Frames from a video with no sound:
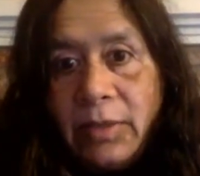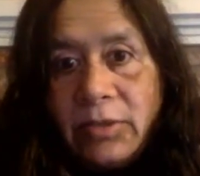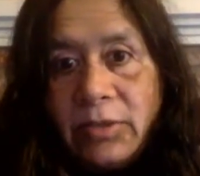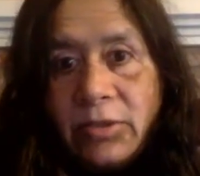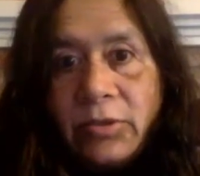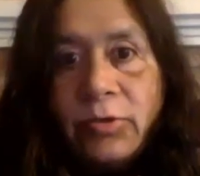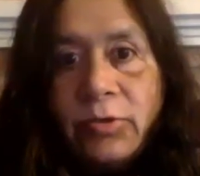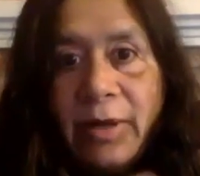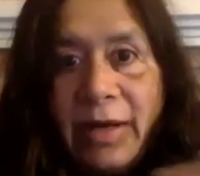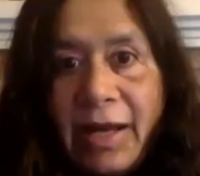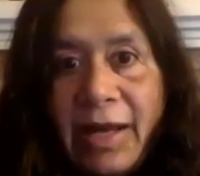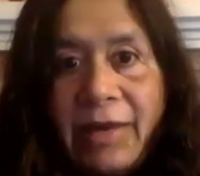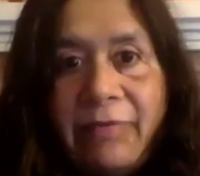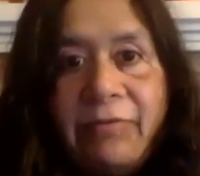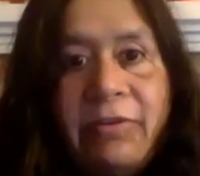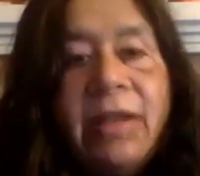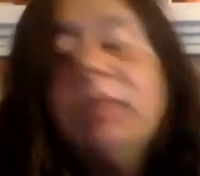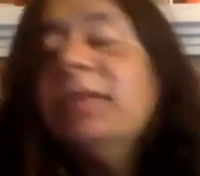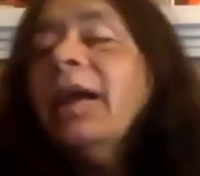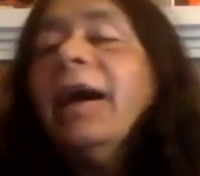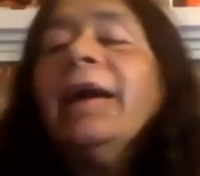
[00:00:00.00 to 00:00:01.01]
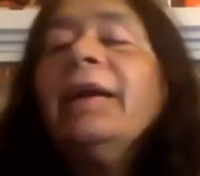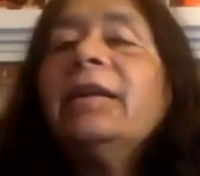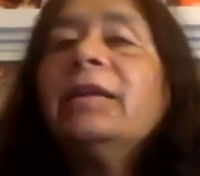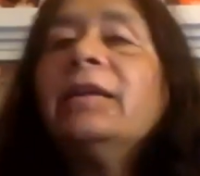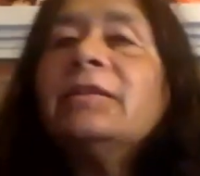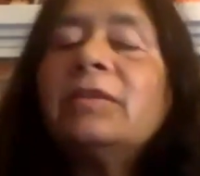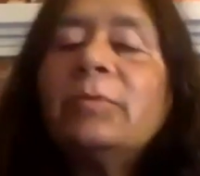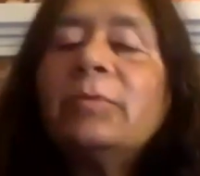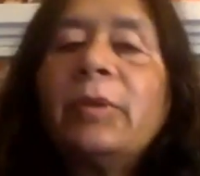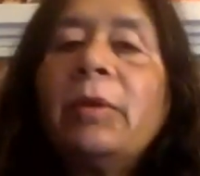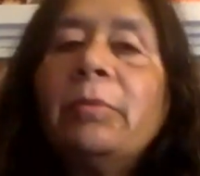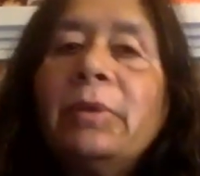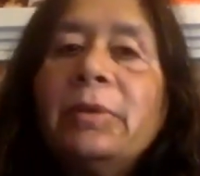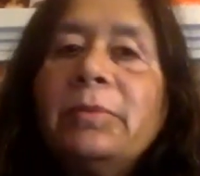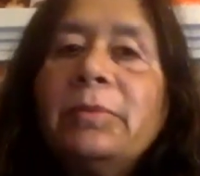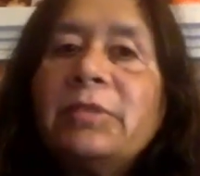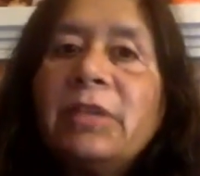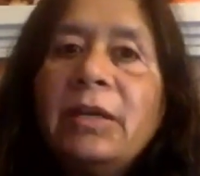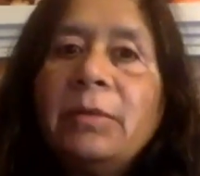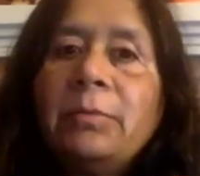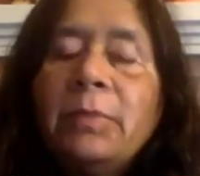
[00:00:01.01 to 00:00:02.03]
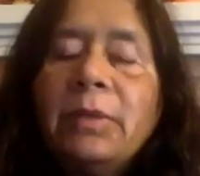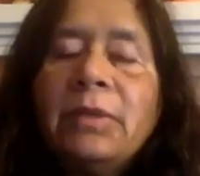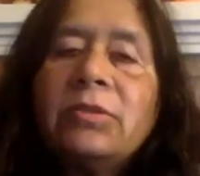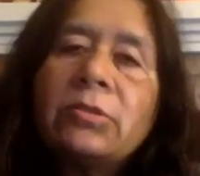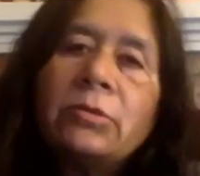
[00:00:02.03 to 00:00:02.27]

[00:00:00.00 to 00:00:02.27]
So you arrived at that as a problem statement.